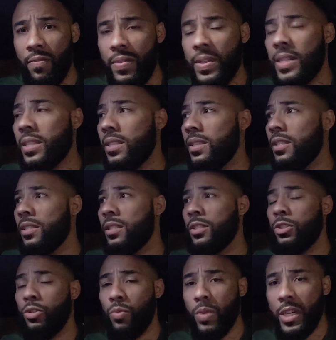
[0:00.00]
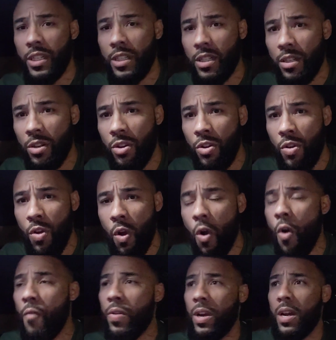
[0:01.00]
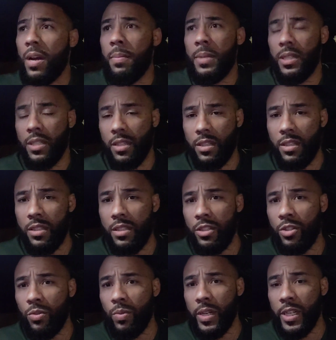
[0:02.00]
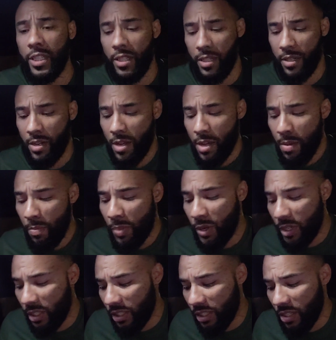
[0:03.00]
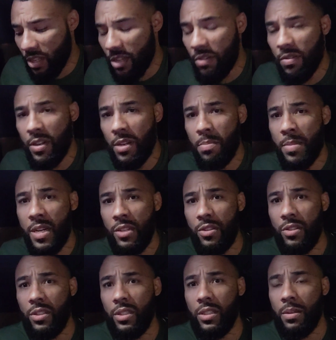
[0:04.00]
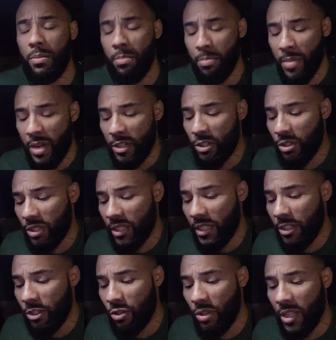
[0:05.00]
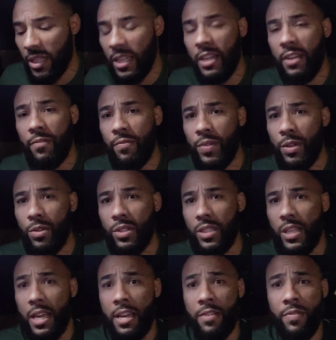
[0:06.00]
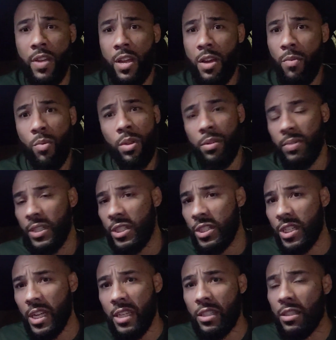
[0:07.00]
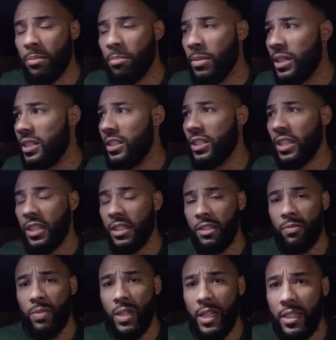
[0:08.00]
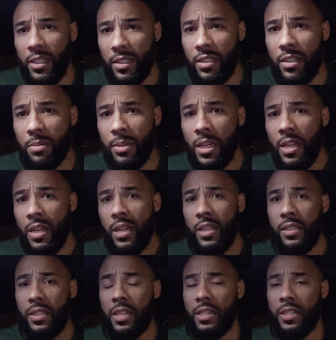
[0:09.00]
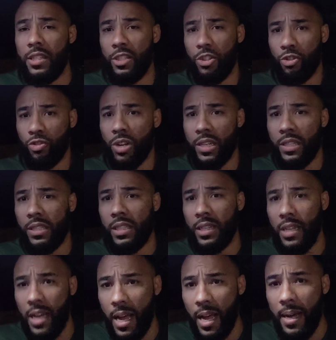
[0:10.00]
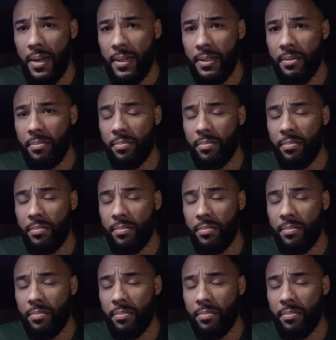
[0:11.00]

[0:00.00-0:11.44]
fixing the situation, overcoming to the situation, putting security measures in so that they can feel safe, whether it's chasing money, chasing relationships, instead of just trusting God.